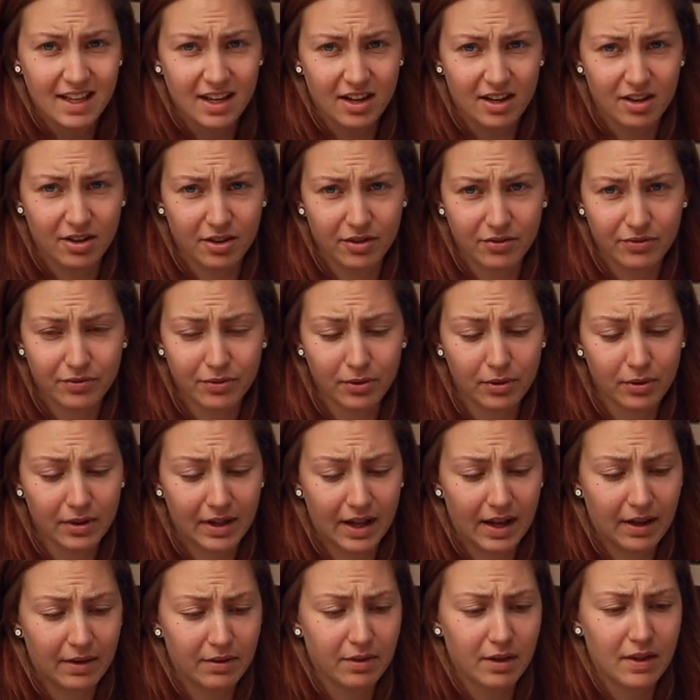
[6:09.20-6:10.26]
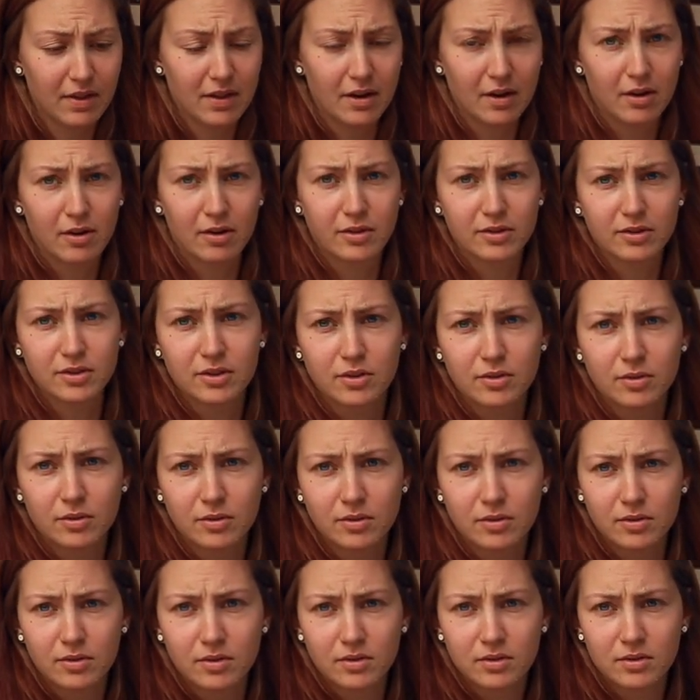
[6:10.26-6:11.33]
They are the full length and they're also
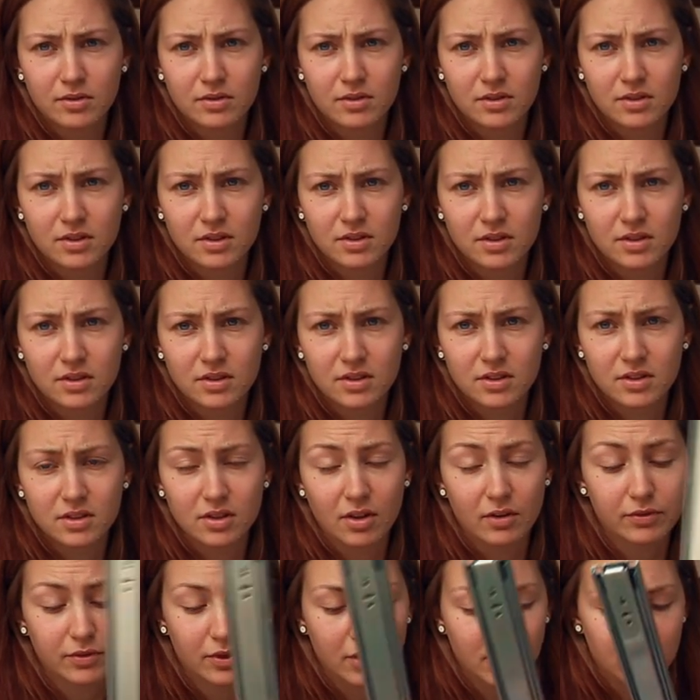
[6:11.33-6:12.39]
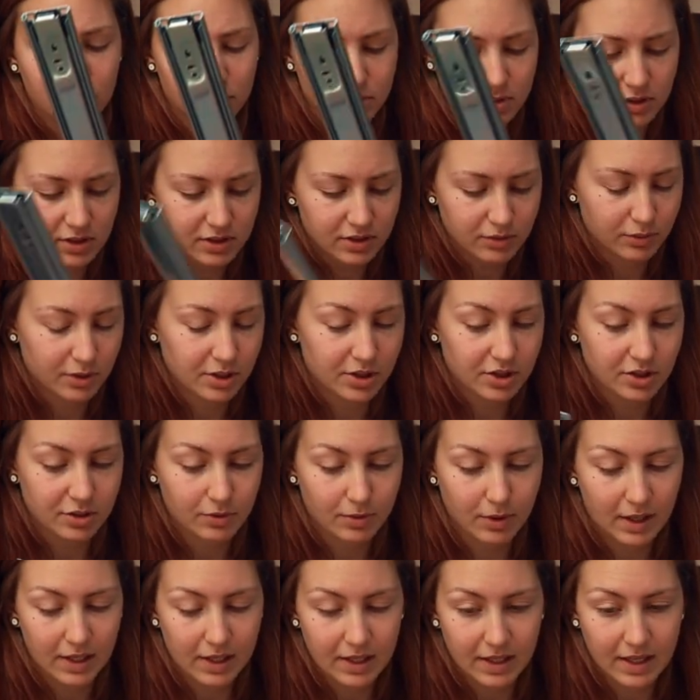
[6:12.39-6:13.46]
soft close, which is
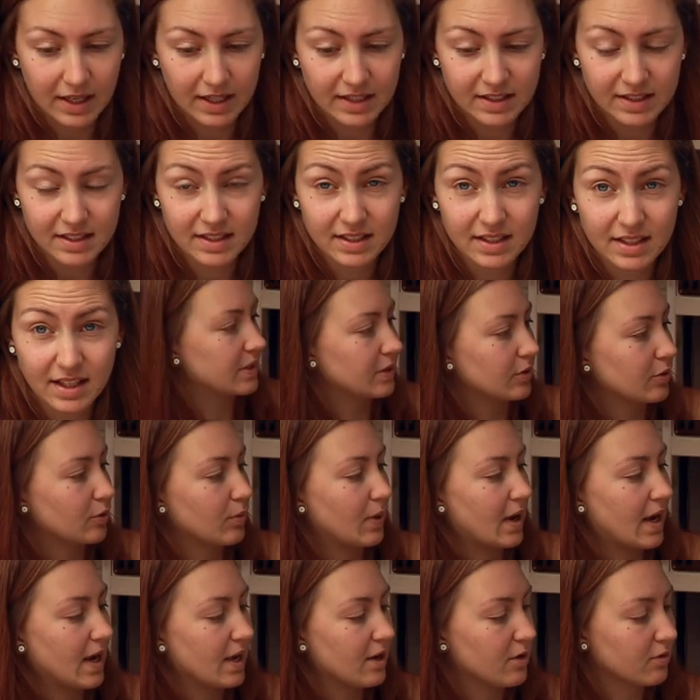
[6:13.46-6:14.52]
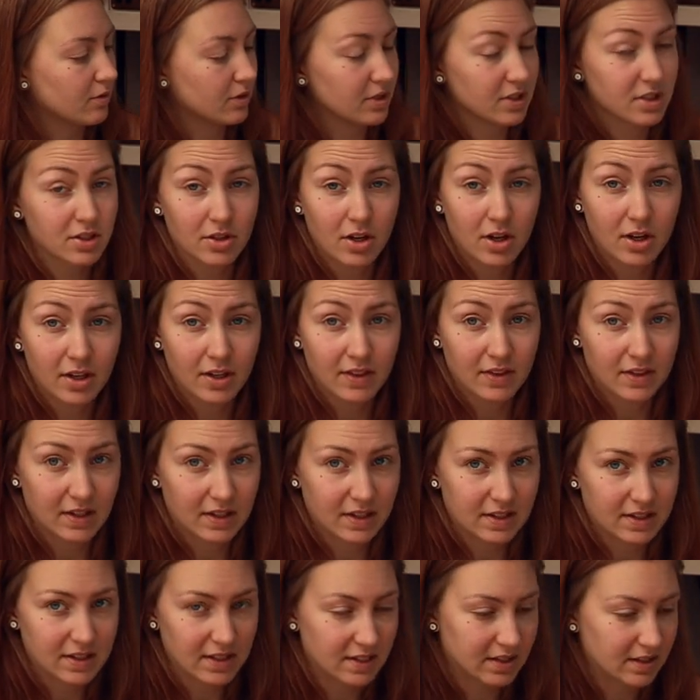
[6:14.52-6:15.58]
quite nice. So the way you're installing
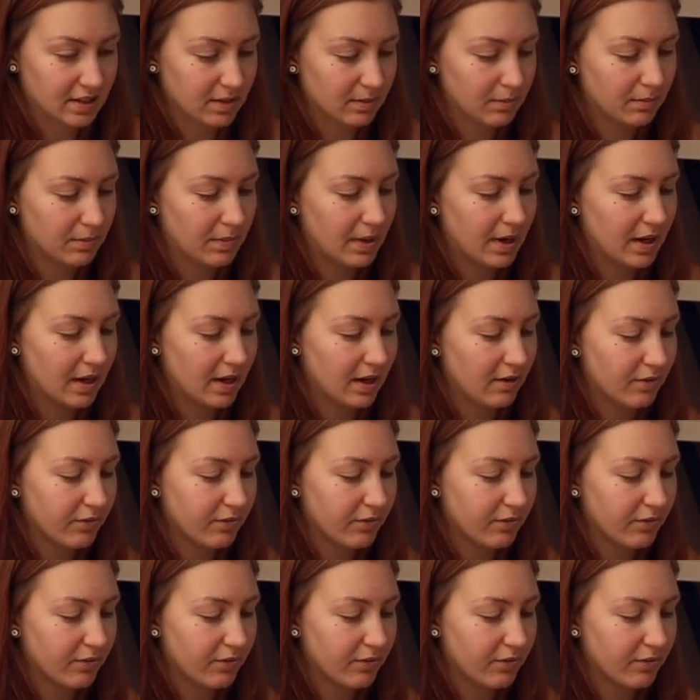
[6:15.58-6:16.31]
these is by